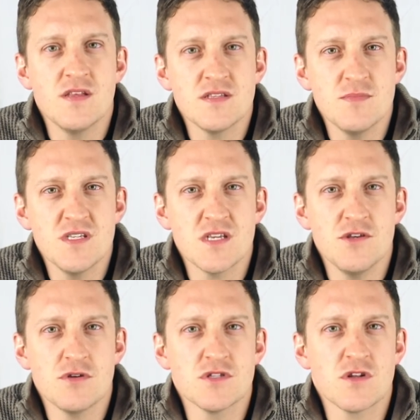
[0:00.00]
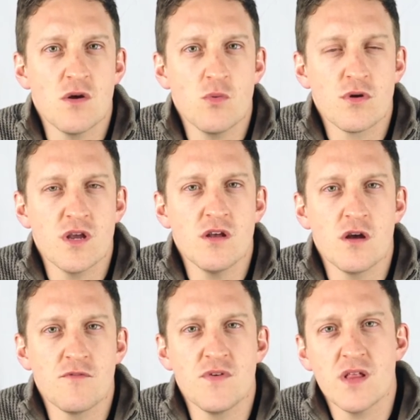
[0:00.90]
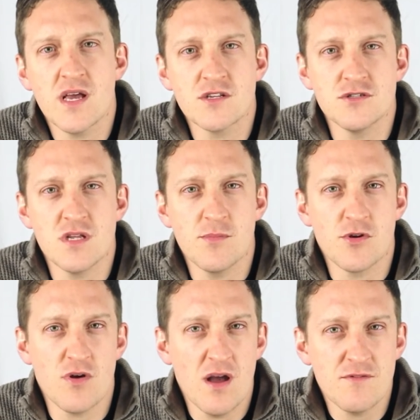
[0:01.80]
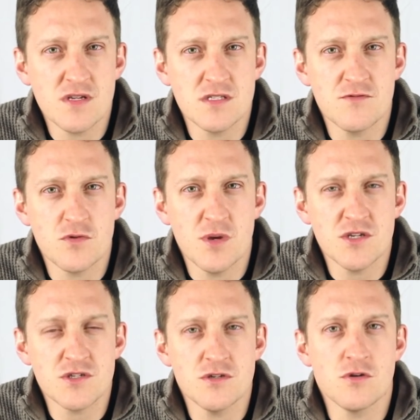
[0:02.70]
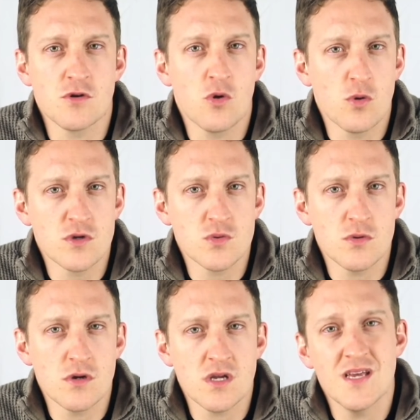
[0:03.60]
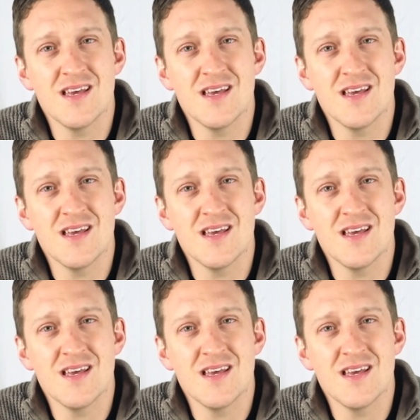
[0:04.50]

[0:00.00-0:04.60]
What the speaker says: This means that you can start working on filling out your demographics information, your coursework.